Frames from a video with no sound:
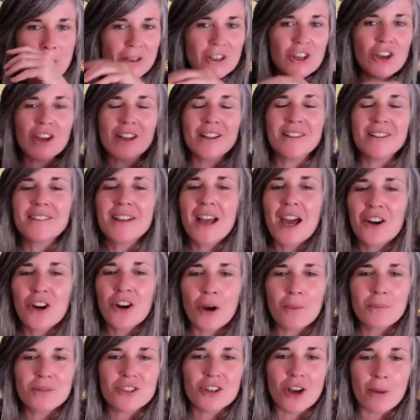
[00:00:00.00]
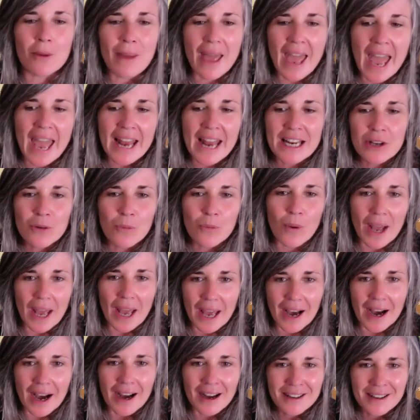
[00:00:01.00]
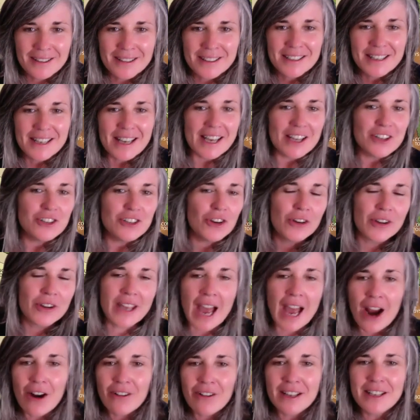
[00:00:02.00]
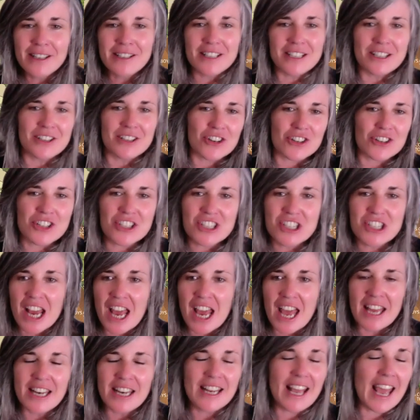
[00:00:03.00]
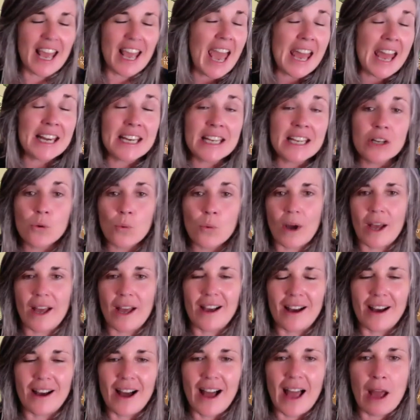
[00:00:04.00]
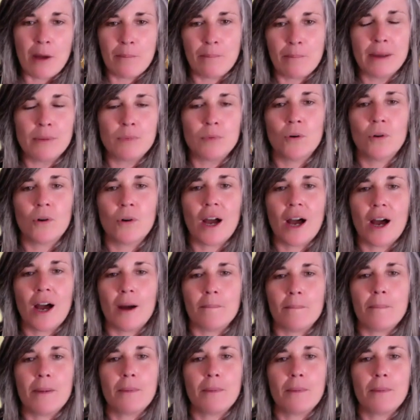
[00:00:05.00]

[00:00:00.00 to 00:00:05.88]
You can start an op shop anywhere in your garage, in your shed, anywhere, and people will come.